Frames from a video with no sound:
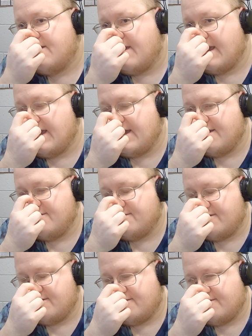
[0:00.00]

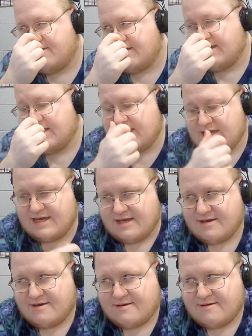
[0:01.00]
and he
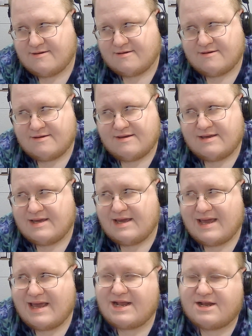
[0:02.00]

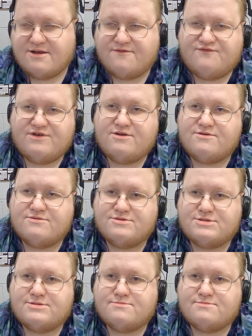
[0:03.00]
had good feuds.